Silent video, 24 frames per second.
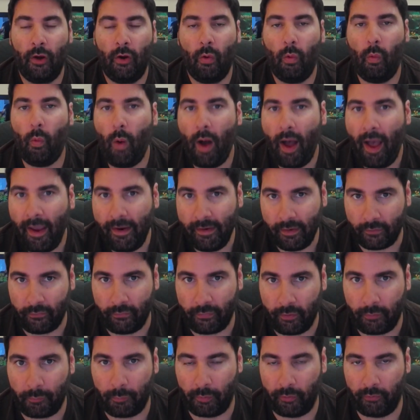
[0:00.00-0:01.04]
Why does
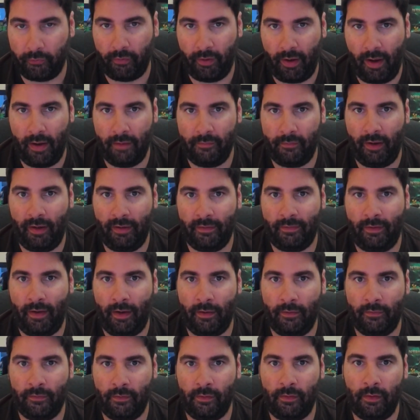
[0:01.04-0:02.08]
this person have 8
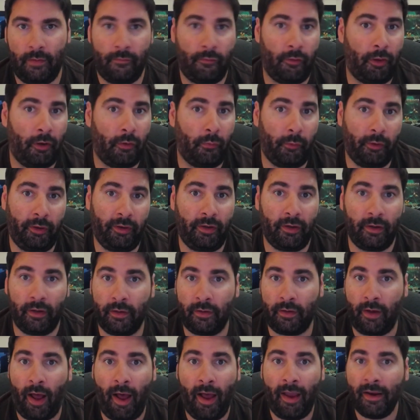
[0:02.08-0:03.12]
seconds to live? Are they really going to
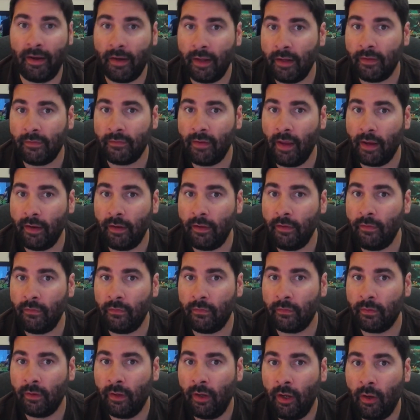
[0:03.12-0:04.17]
die in 8
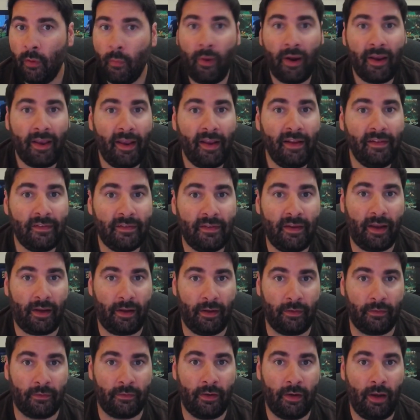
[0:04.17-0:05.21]
seconds? Why 8
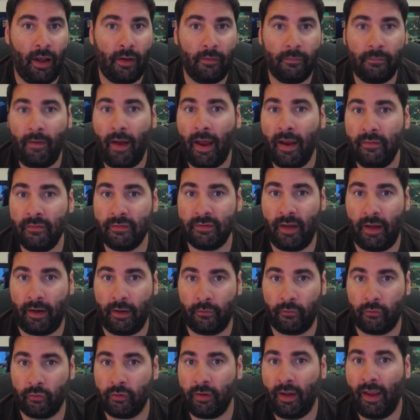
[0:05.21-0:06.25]
seconds and not 5
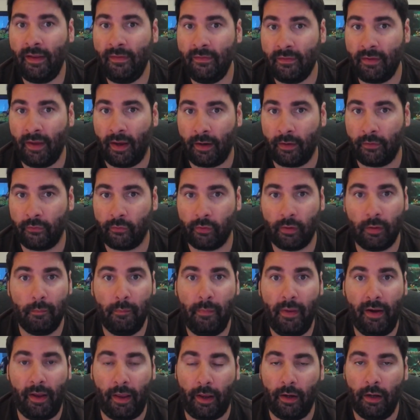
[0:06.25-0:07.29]
seconds or 10 seconds or a
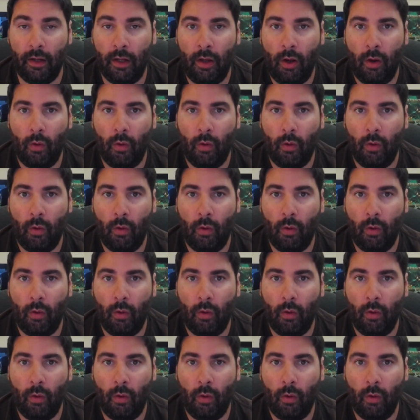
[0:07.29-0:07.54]
minute?